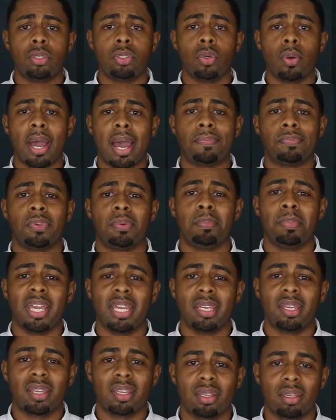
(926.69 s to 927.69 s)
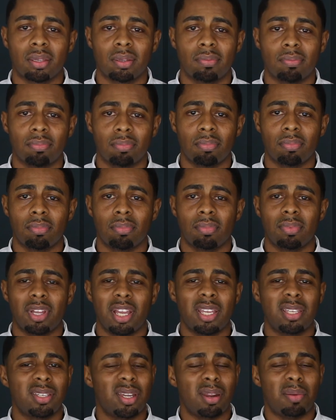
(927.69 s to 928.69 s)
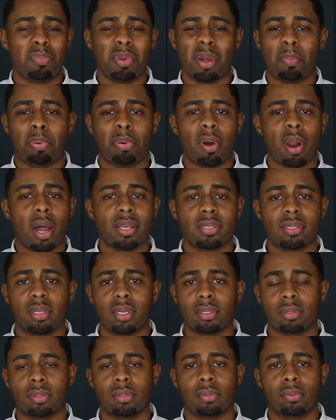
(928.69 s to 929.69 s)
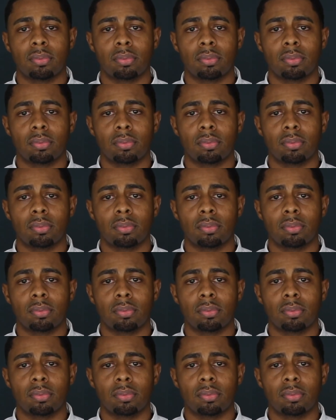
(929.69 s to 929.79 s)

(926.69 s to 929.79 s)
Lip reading: you have to make, it's going to be a process.